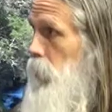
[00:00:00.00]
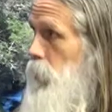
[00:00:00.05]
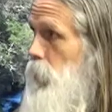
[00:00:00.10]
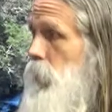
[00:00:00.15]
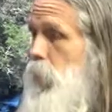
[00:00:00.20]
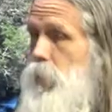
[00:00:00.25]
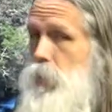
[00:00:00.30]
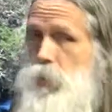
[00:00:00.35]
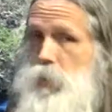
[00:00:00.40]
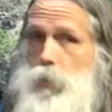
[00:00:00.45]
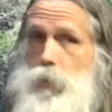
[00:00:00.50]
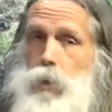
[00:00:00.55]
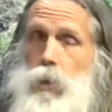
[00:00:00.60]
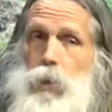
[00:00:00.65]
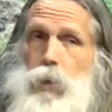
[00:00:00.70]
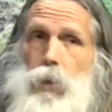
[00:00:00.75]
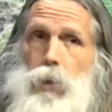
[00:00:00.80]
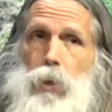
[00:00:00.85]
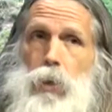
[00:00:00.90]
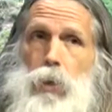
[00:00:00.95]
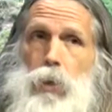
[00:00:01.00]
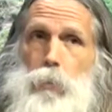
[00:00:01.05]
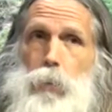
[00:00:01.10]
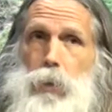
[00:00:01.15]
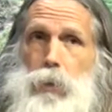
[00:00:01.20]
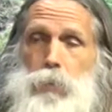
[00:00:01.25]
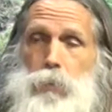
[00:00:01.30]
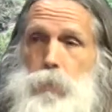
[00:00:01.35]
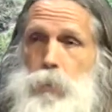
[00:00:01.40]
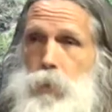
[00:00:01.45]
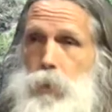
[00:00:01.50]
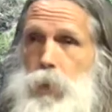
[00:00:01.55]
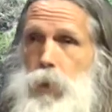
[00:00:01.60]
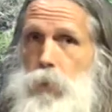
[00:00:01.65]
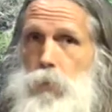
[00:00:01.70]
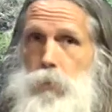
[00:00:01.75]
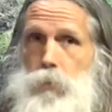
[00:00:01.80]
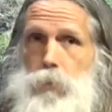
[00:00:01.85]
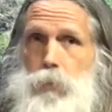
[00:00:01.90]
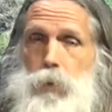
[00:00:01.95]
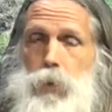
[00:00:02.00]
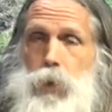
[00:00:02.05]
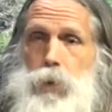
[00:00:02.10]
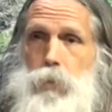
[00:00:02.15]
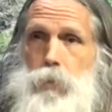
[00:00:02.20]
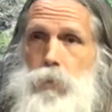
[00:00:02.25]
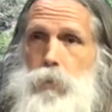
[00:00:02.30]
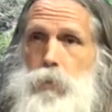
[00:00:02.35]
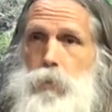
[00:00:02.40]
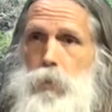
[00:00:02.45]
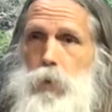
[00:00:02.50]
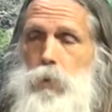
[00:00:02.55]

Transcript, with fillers: other session, about 3,000 cases